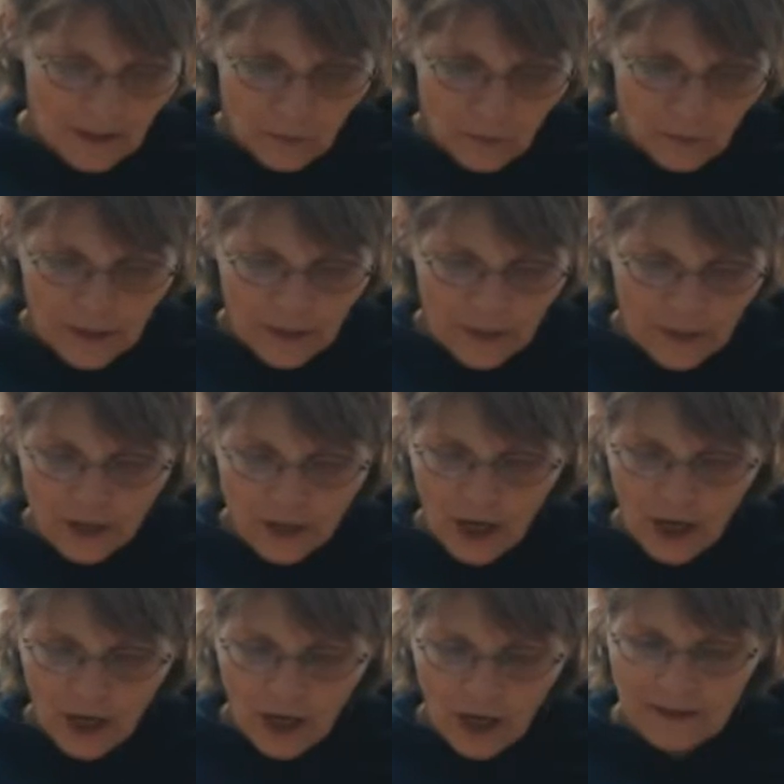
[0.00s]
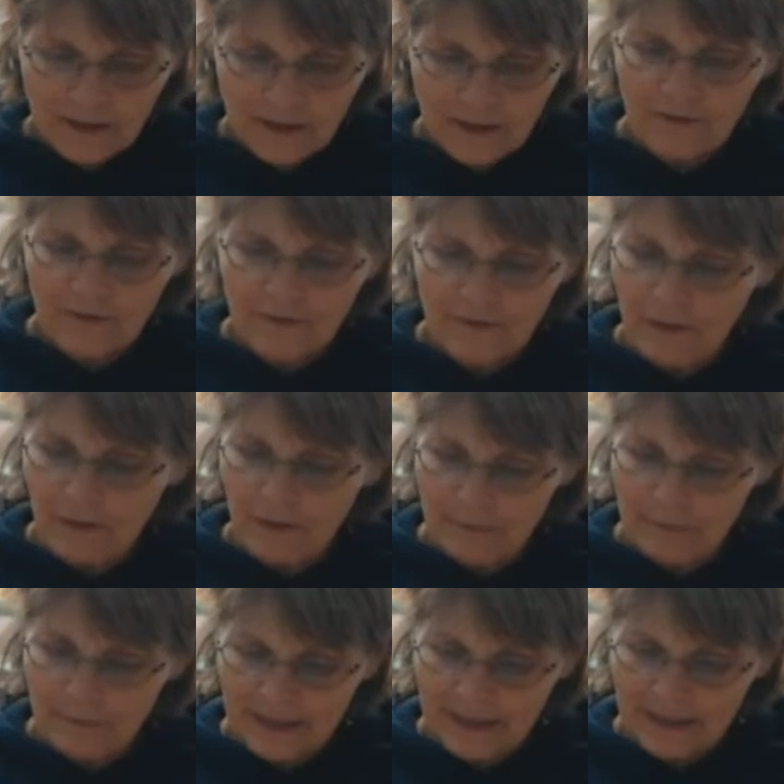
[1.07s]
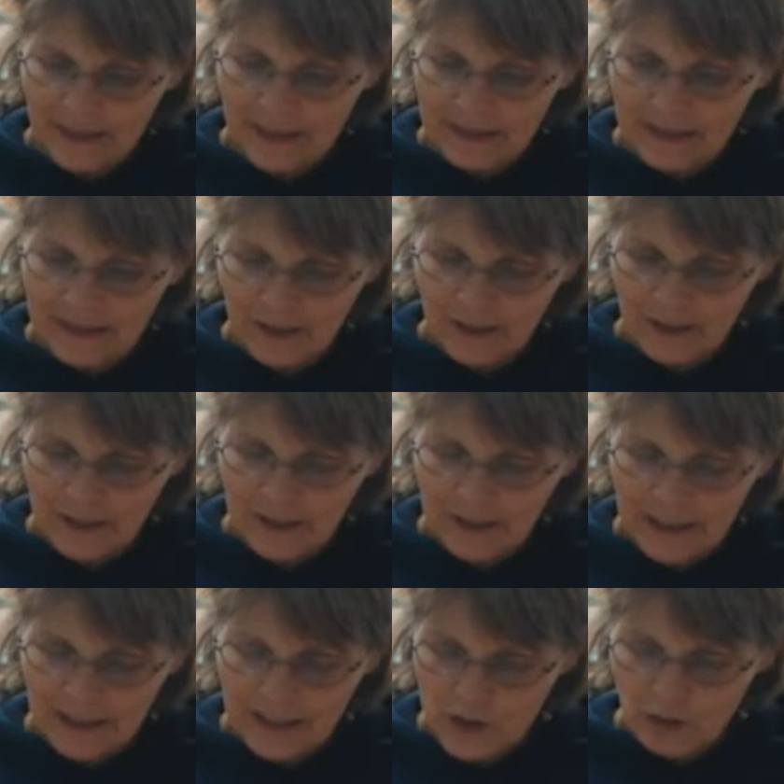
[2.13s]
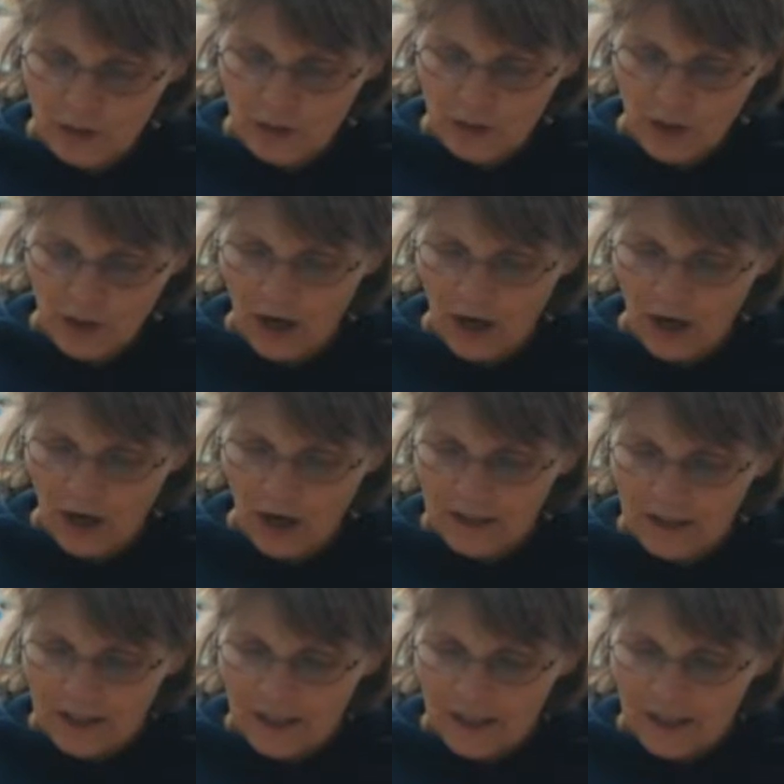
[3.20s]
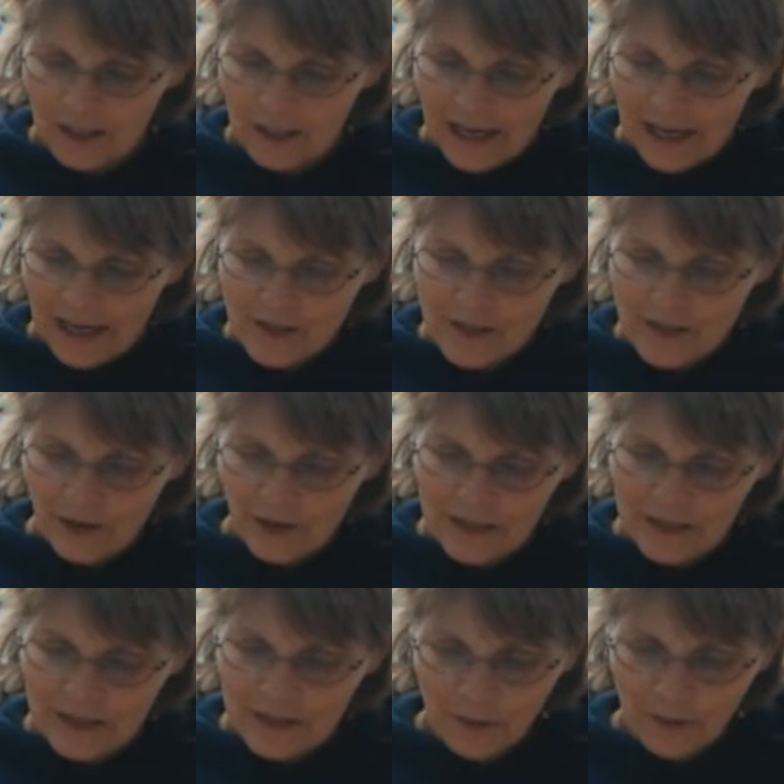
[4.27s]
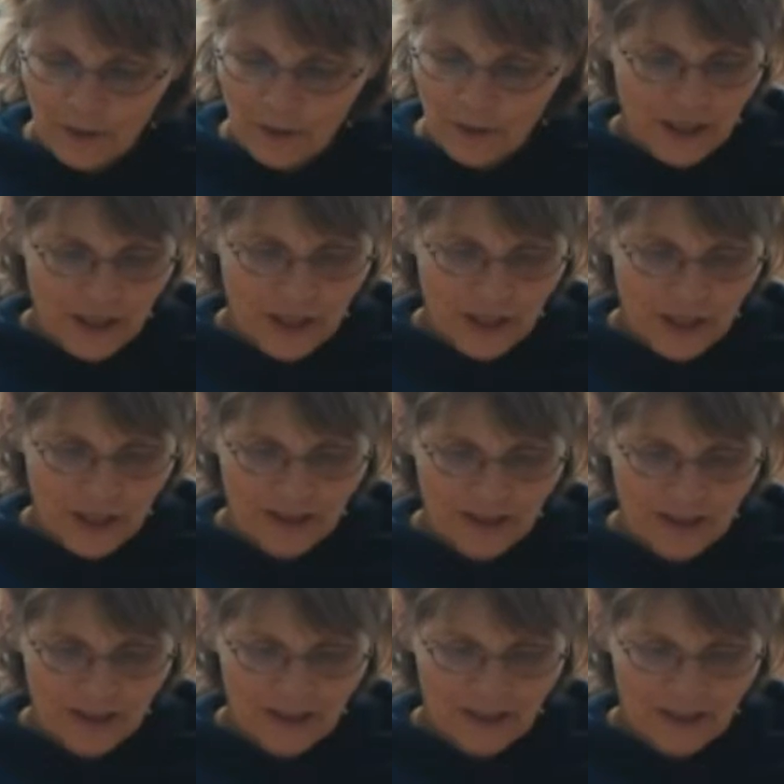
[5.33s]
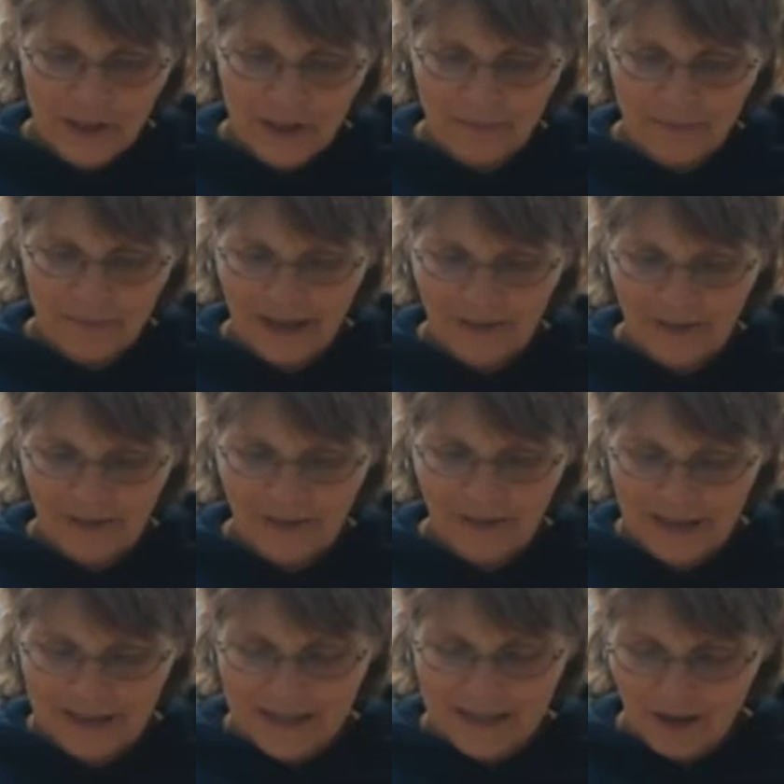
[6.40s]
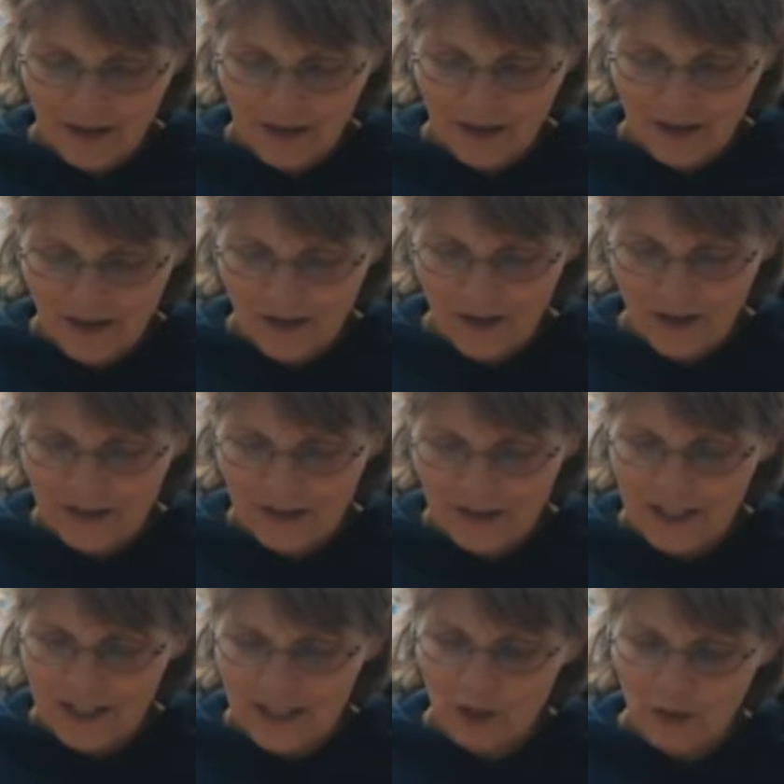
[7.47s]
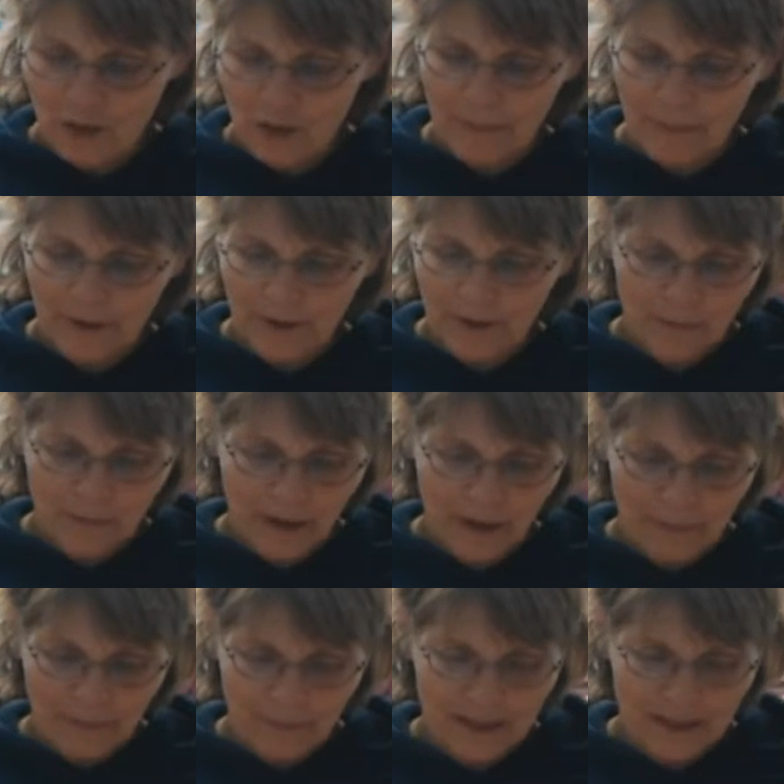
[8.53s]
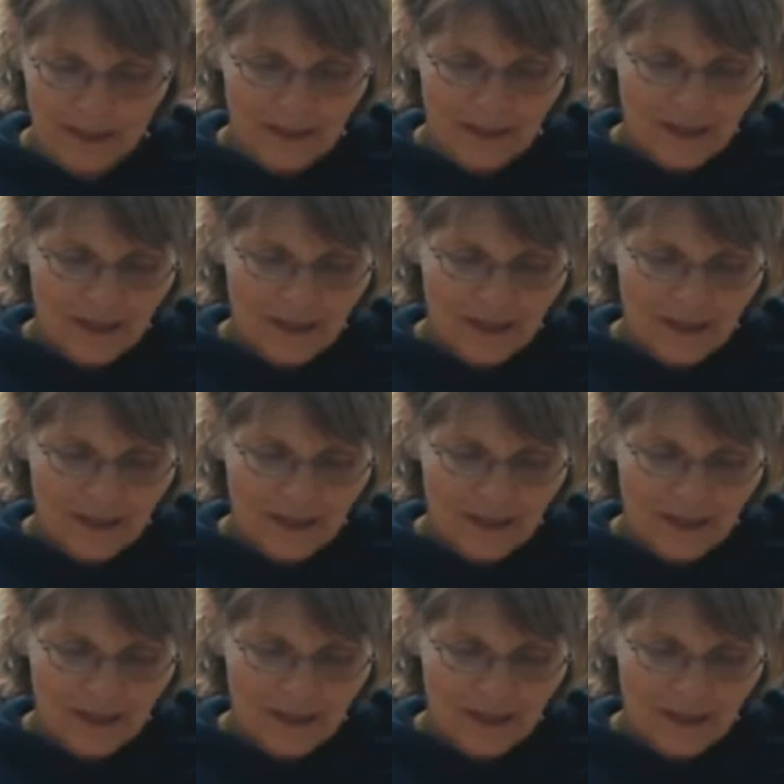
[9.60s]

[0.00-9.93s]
We are talking a very big cat here. He is so tall. Azar is a Porchy, of course a male, as they all are. He showed up on the property